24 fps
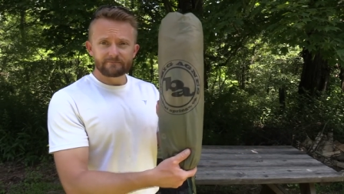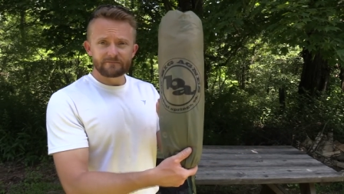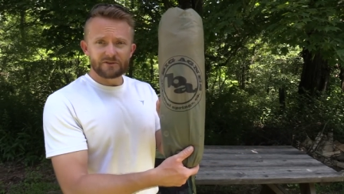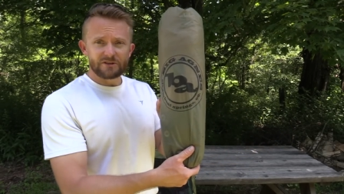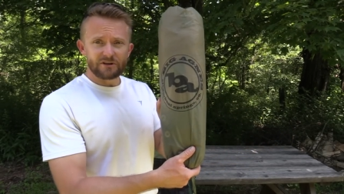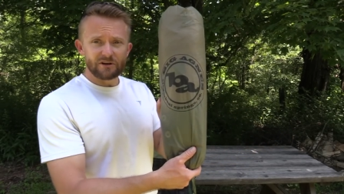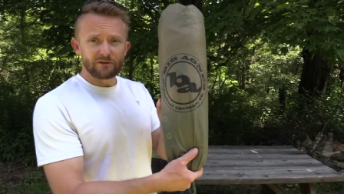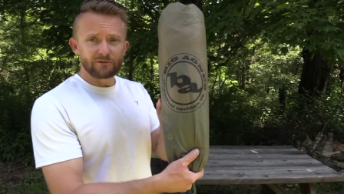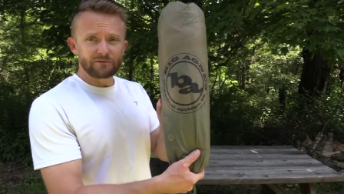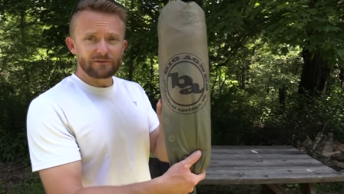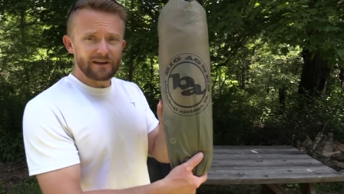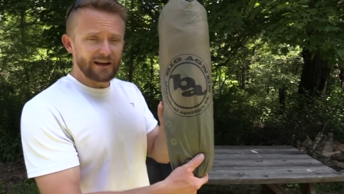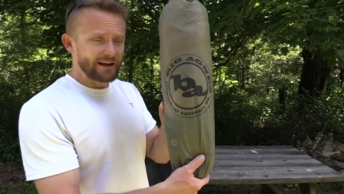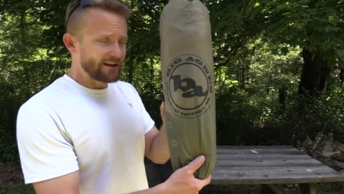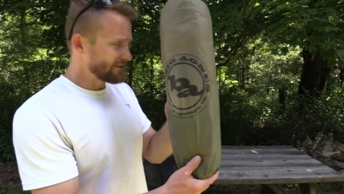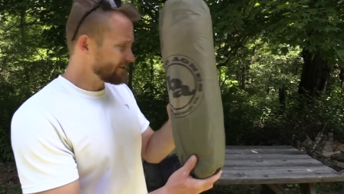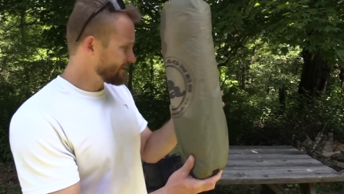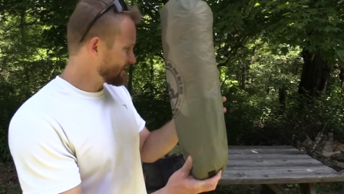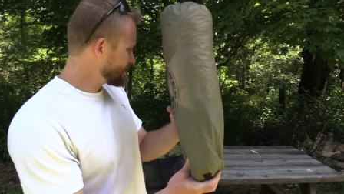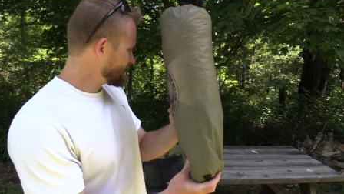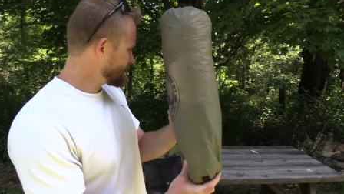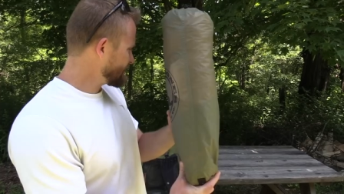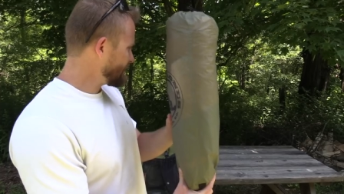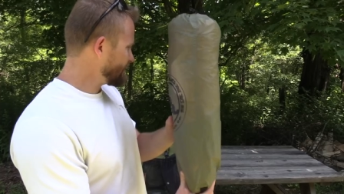So yeah,
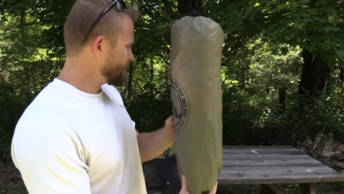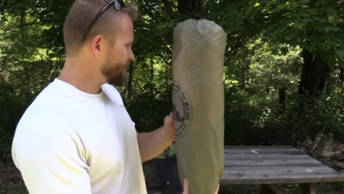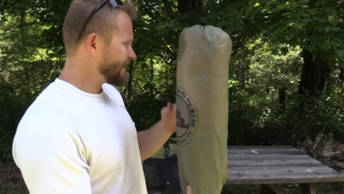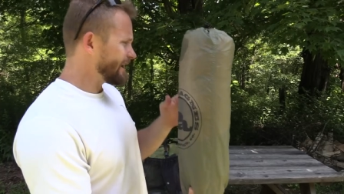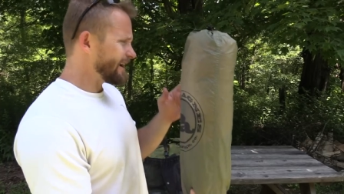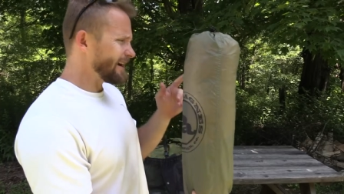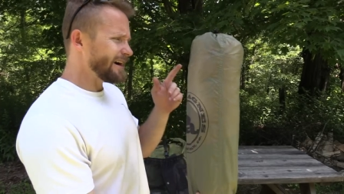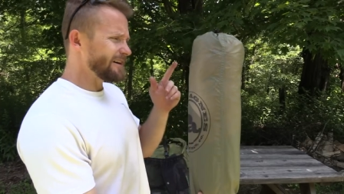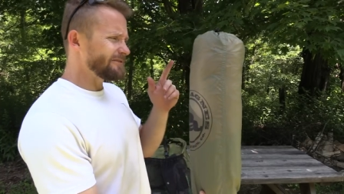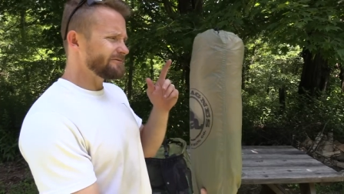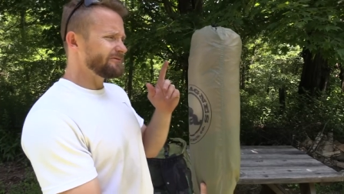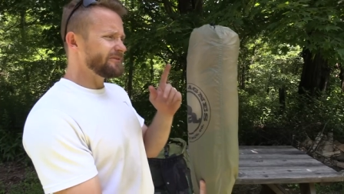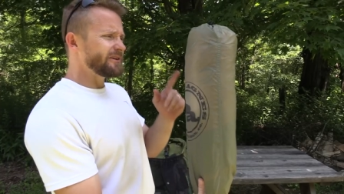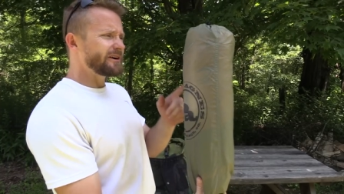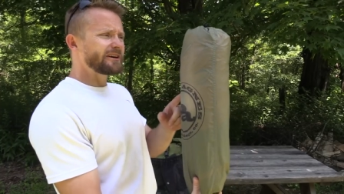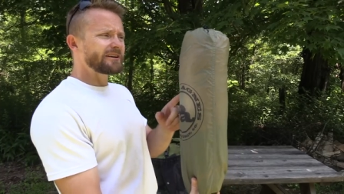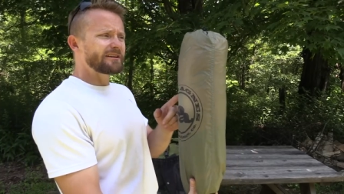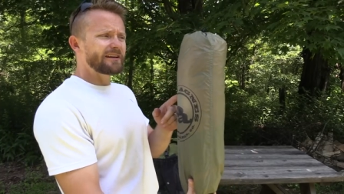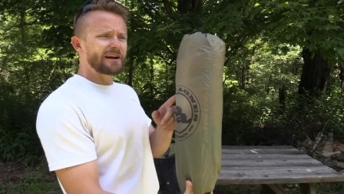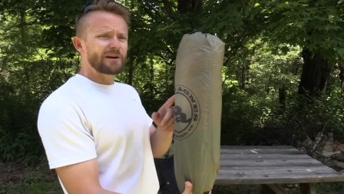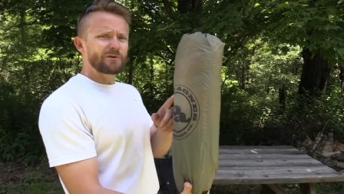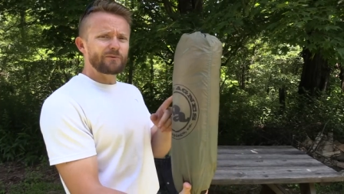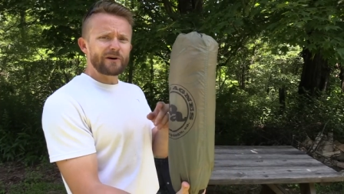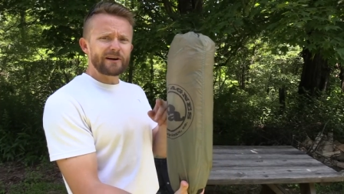there you go. Very
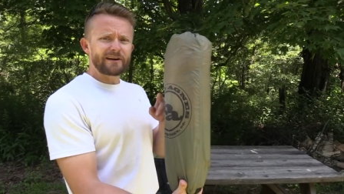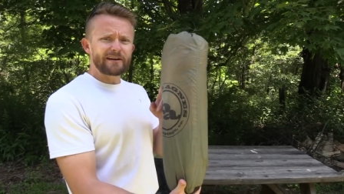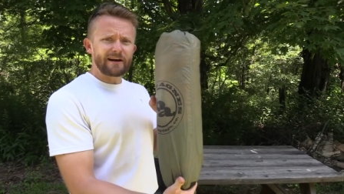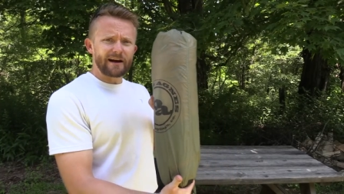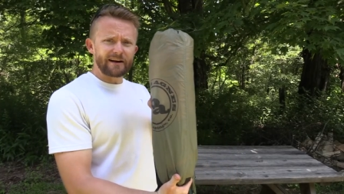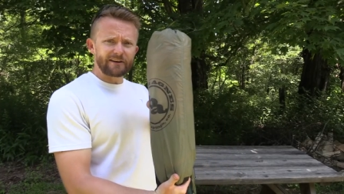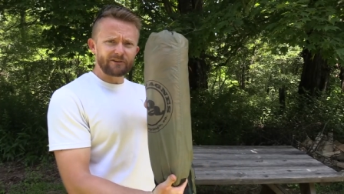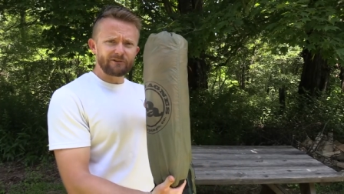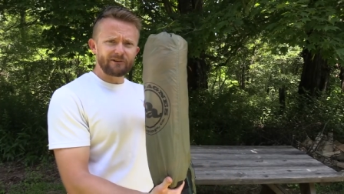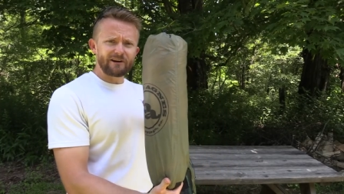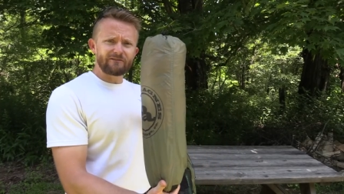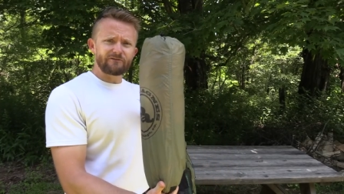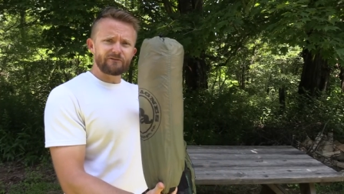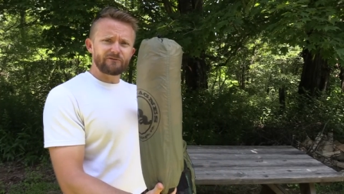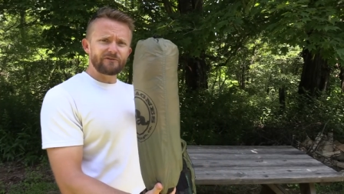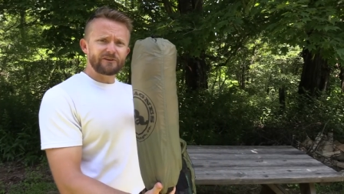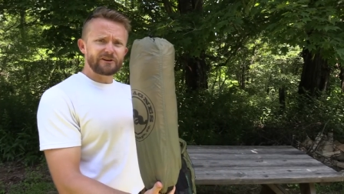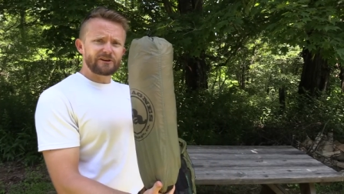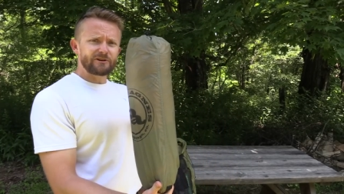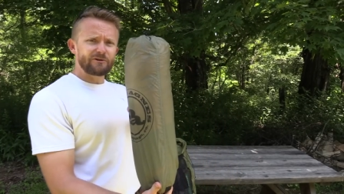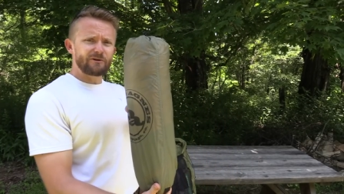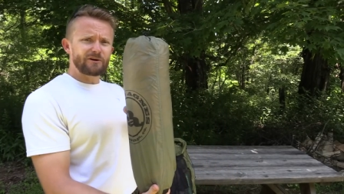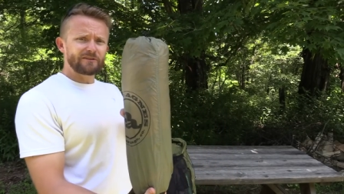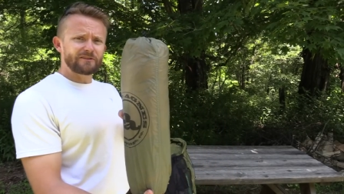lightweight. I do have a
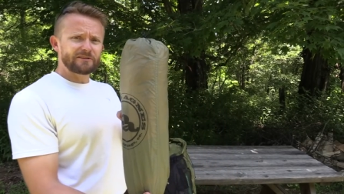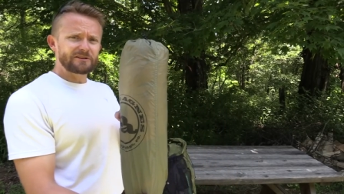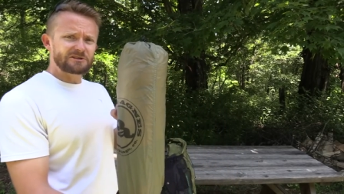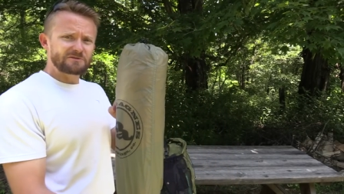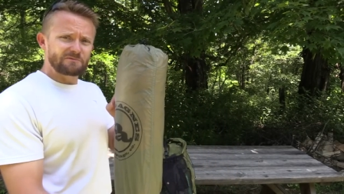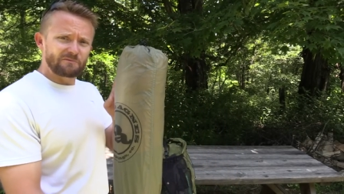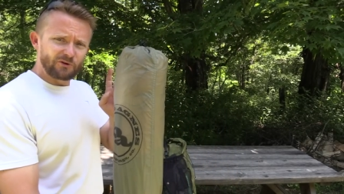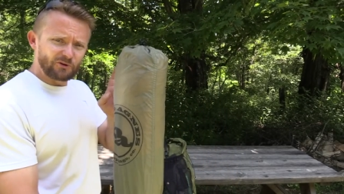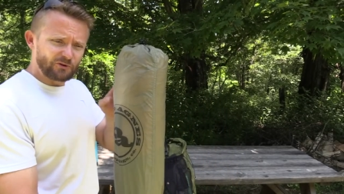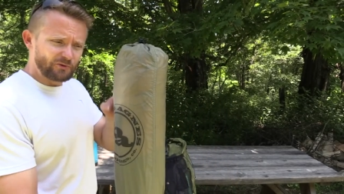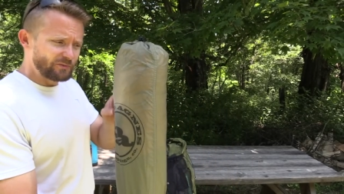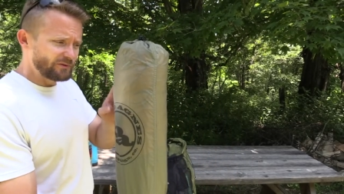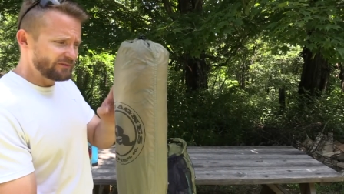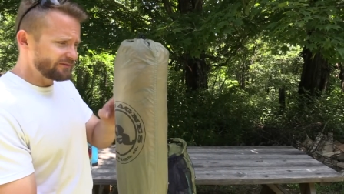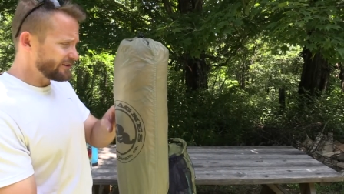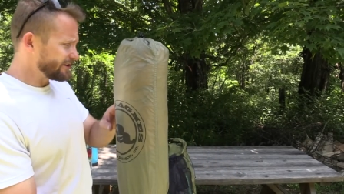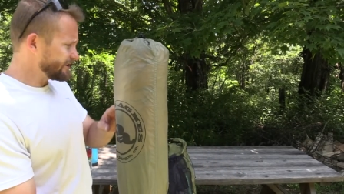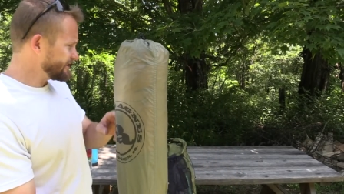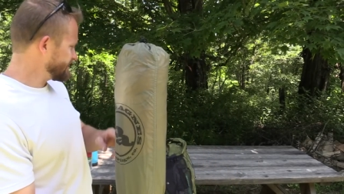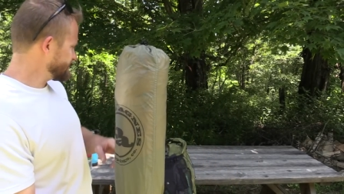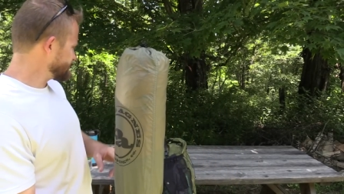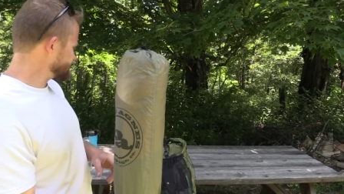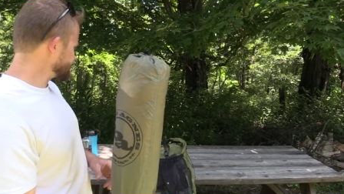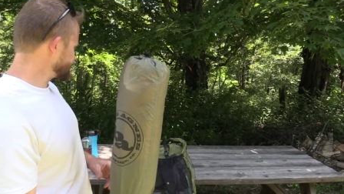video on this, multiple
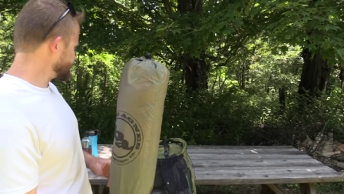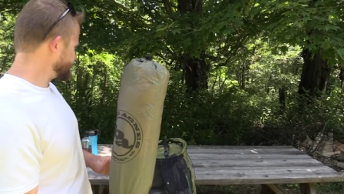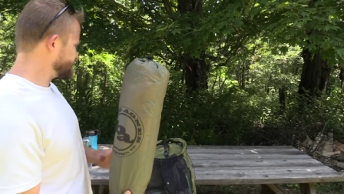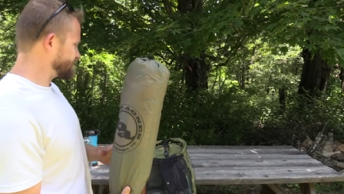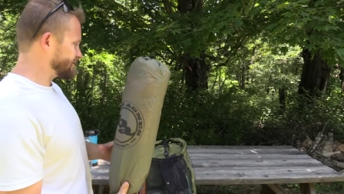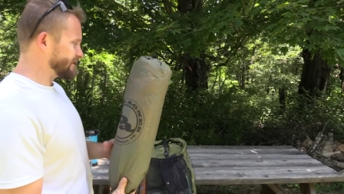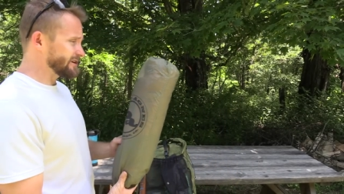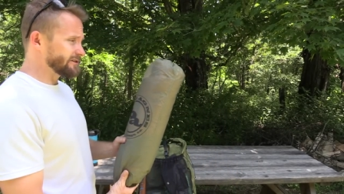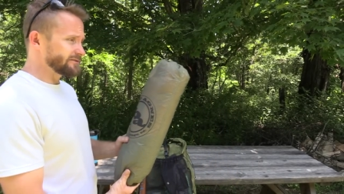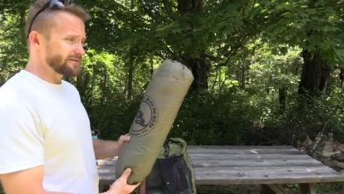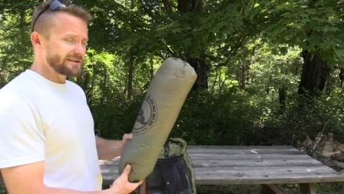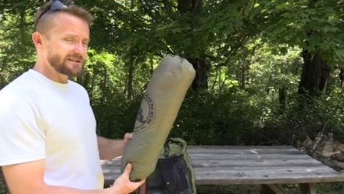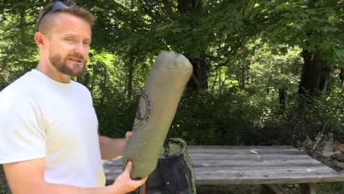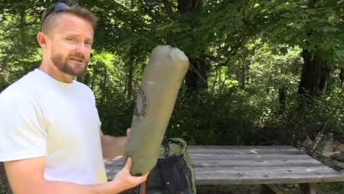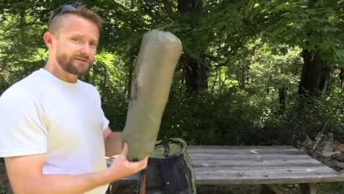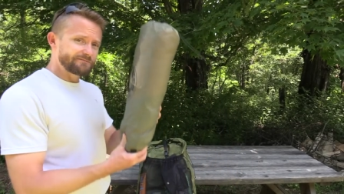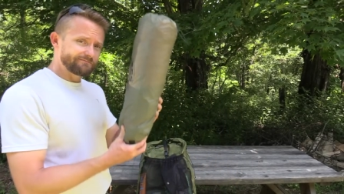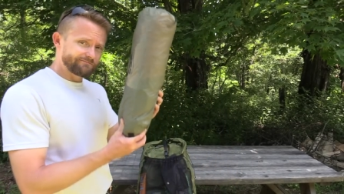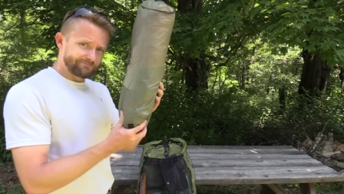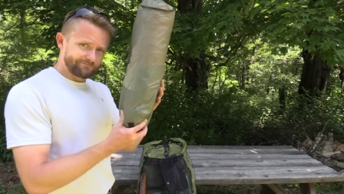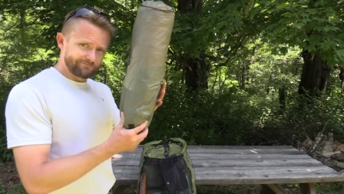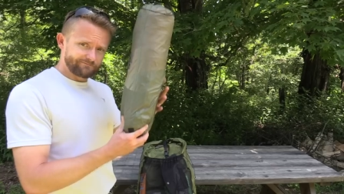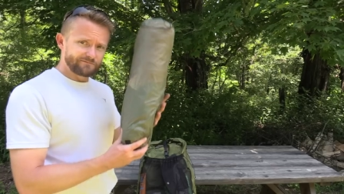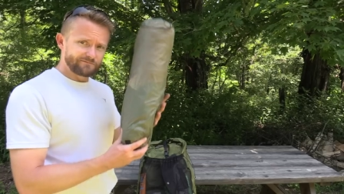videos. So if you're interested,